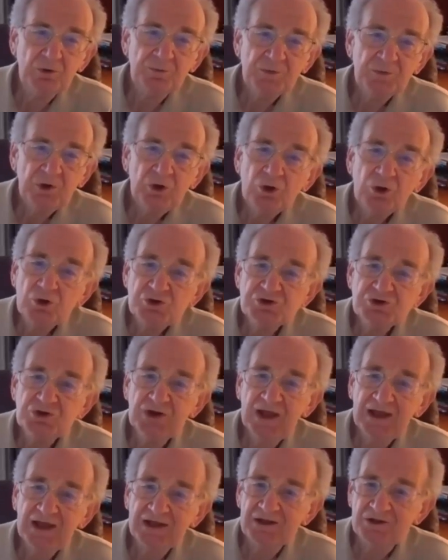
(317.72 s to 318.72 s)
who should
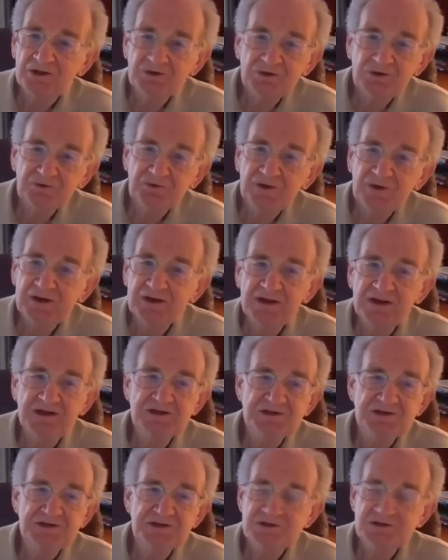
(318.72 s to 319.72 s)
handle your
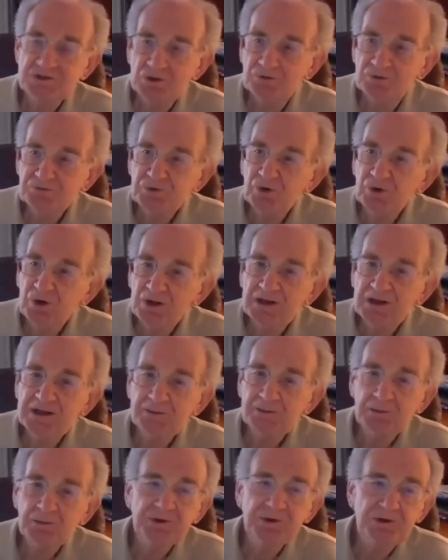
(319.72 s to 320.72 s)
finances, if you're unable
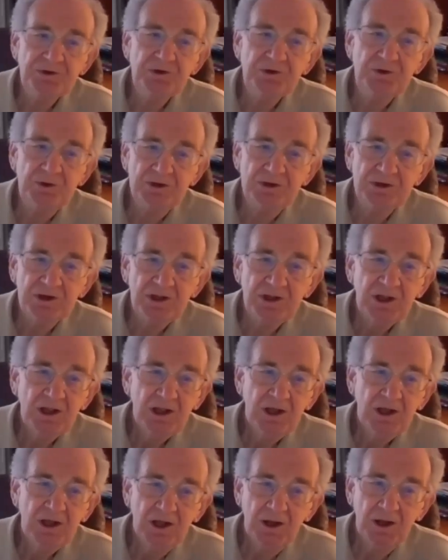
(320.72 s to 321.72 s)
to do
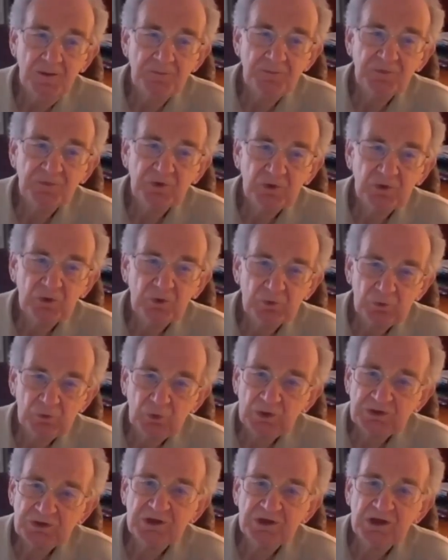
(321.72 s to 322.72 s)
it. What
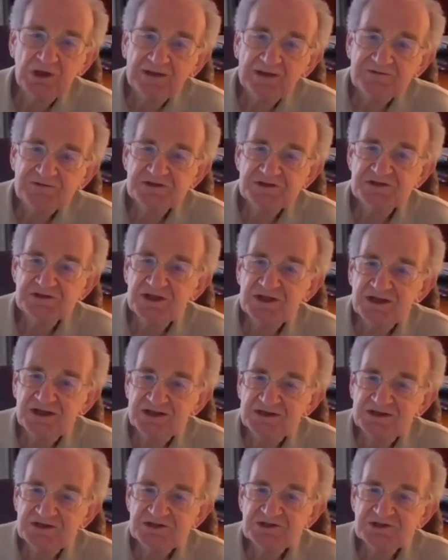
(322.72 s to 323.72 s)
life-sustaining
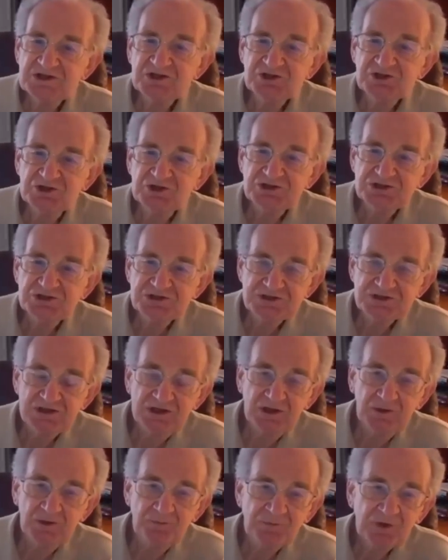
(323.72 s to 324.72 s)
decisions
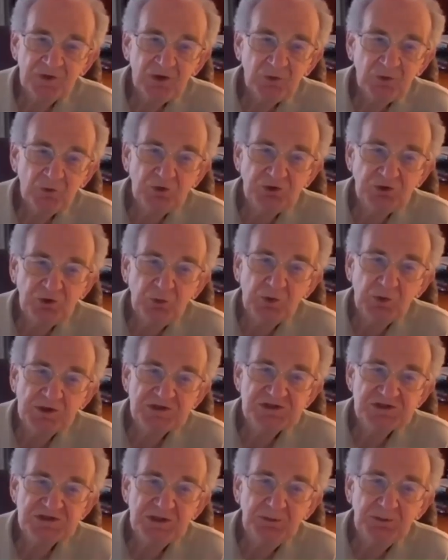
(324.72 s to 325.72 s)
would you want
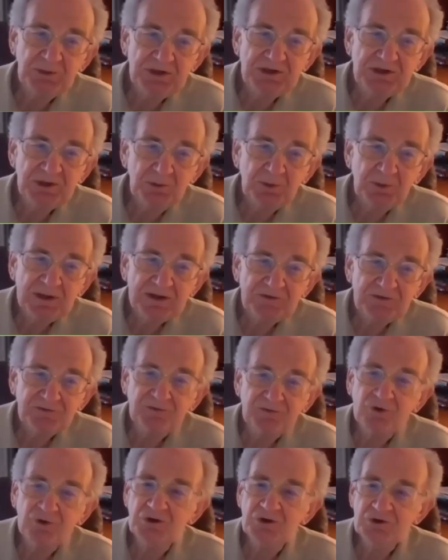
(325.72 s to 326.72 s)
somebody to make for
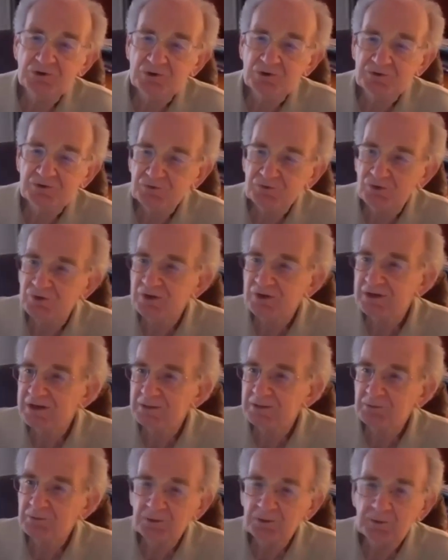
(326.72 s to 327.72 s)
you if you're not able
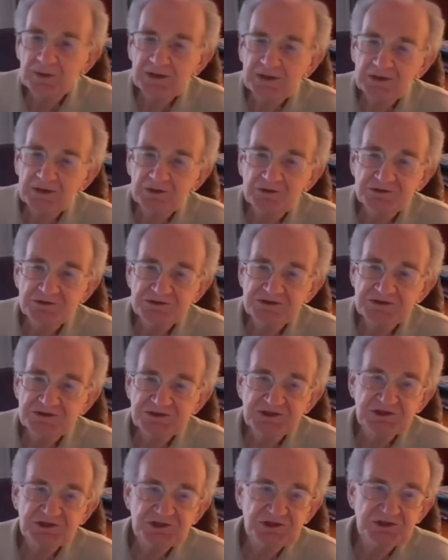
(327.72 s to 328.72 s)
to make those
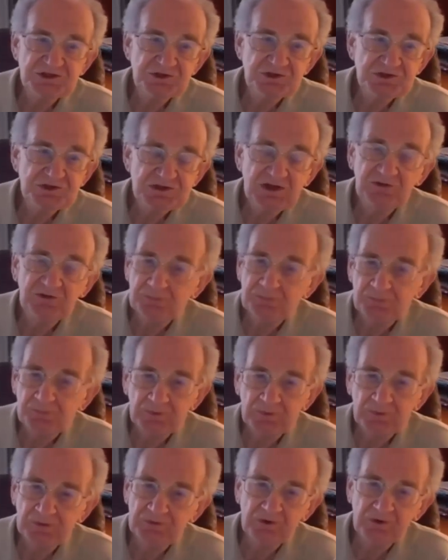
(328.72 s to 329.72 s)
decisions yourself,
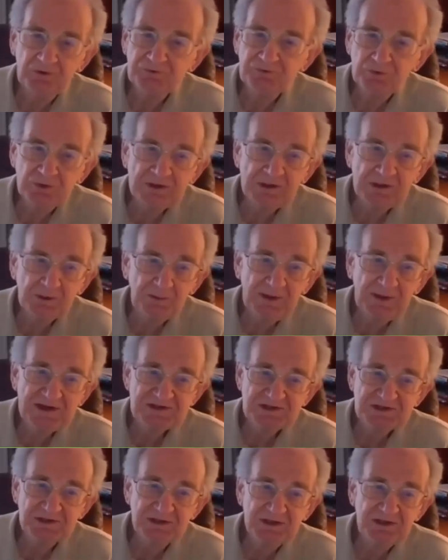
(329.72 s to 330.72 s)
if you're
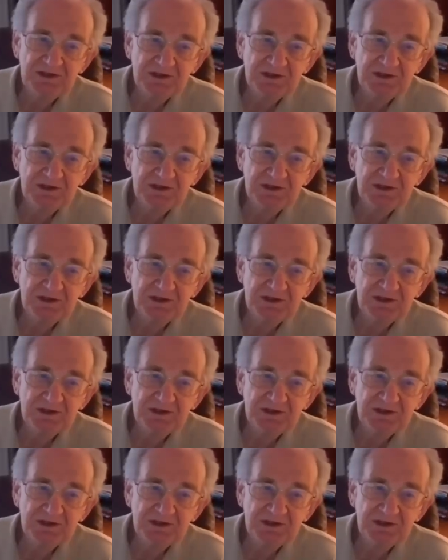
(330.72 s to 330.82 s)
incapacitated?